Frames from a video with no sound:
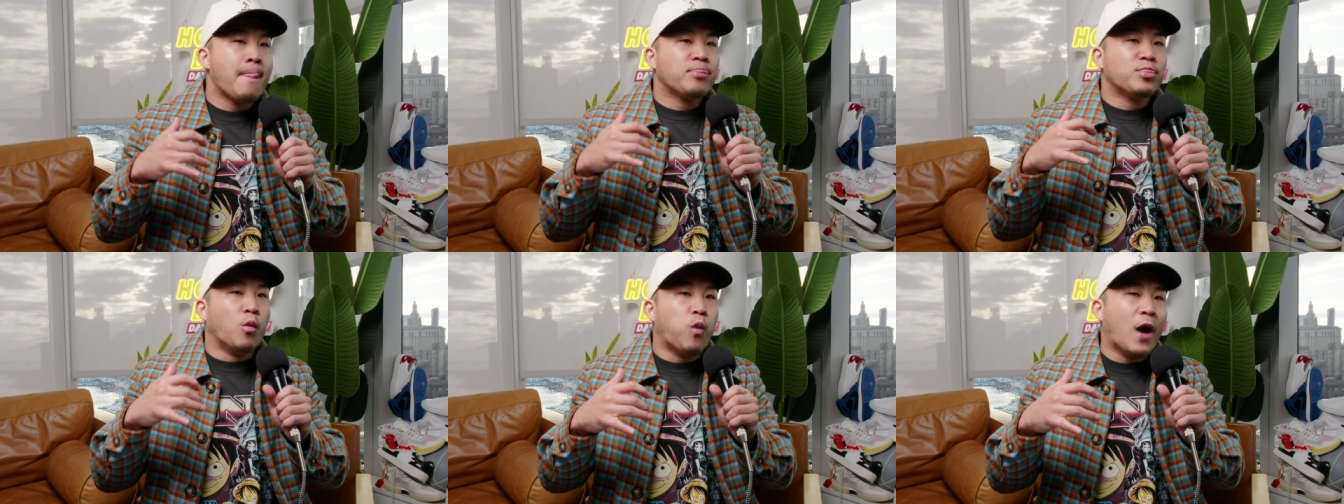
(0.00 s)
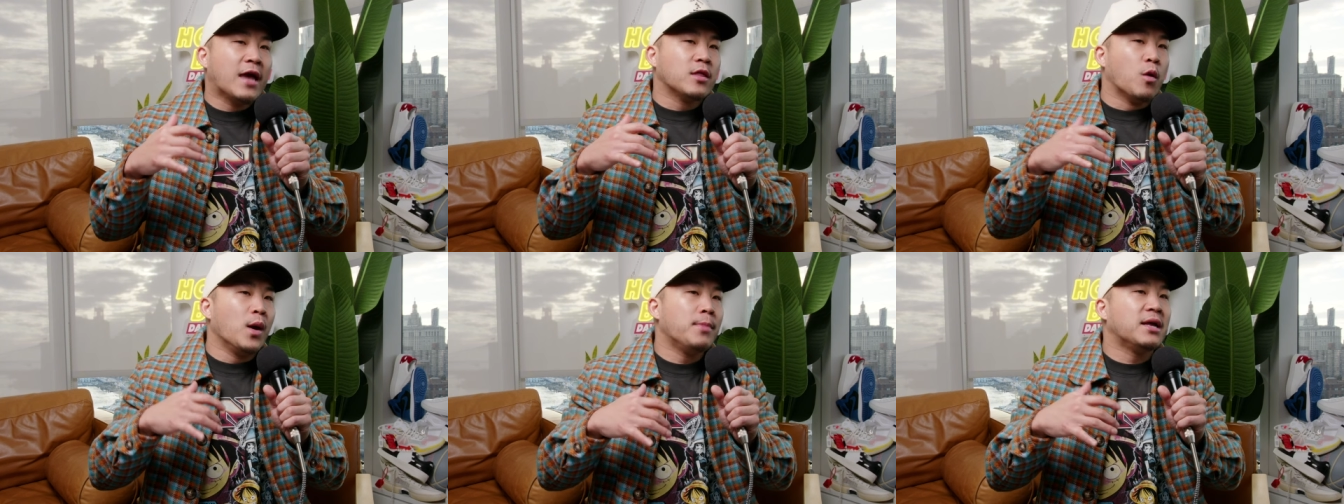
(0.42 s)
the way
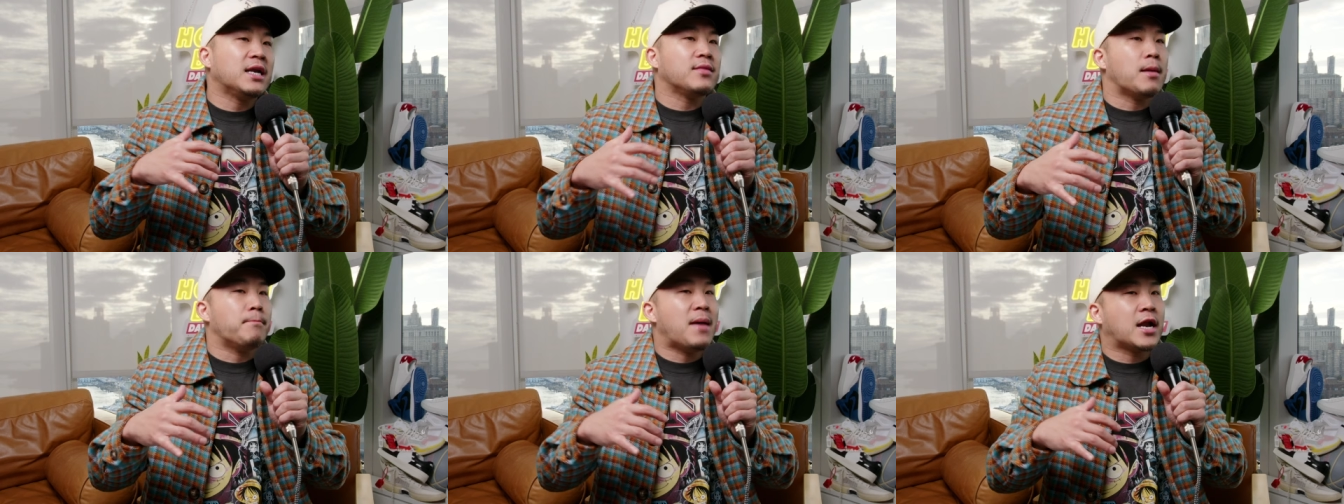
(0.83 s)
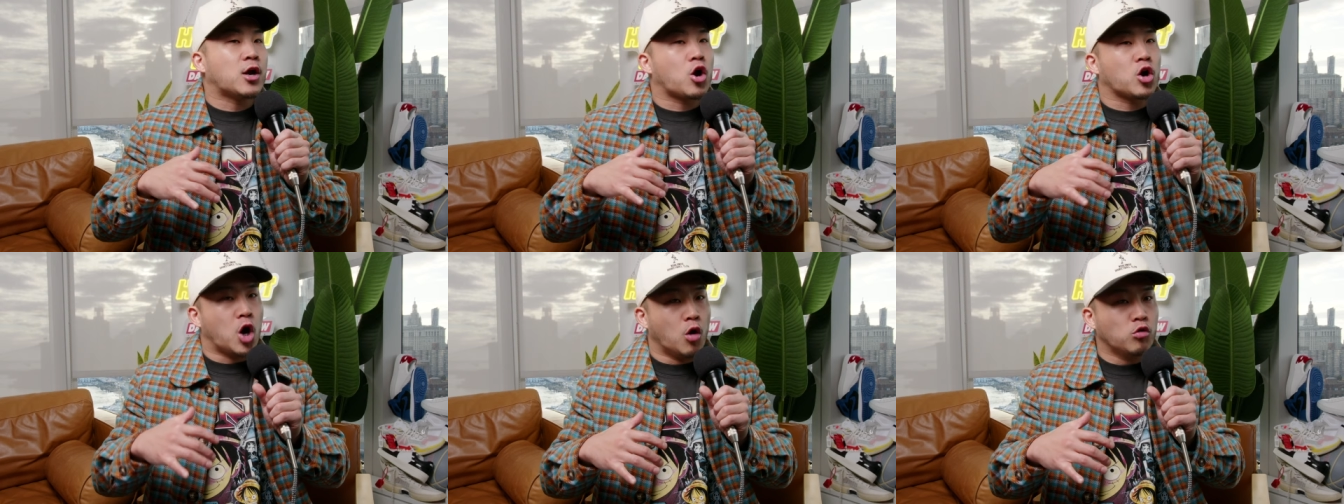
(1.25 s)
the women and the men
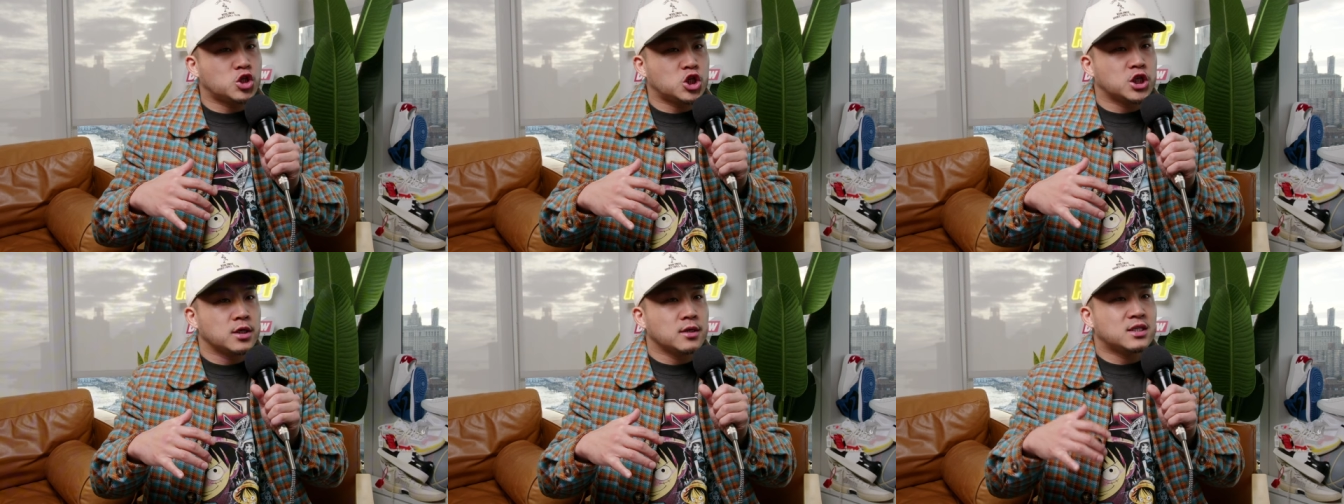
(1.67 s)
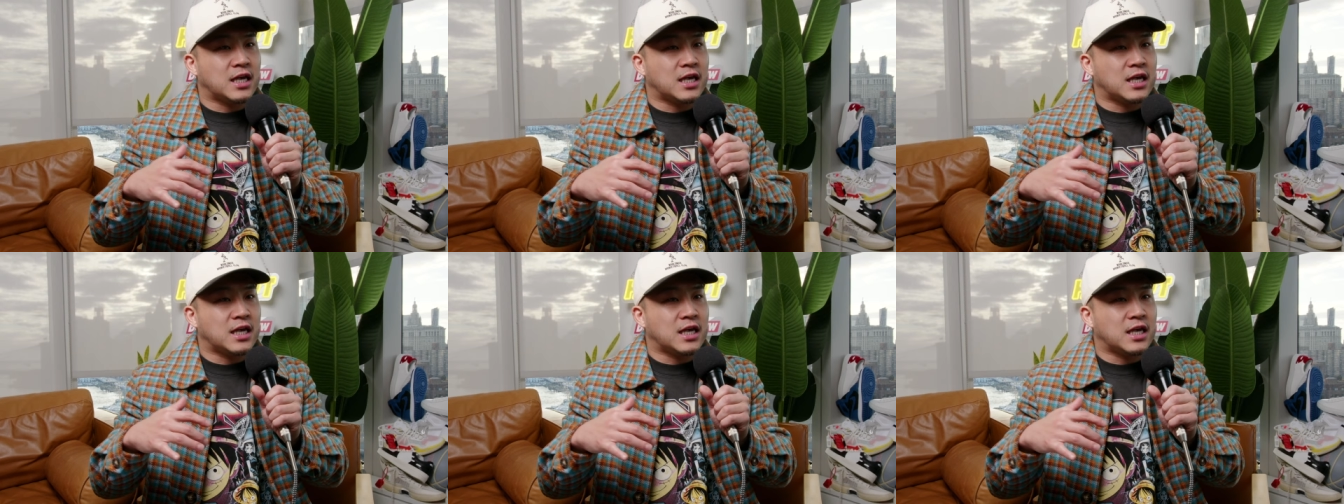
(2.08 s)
are coached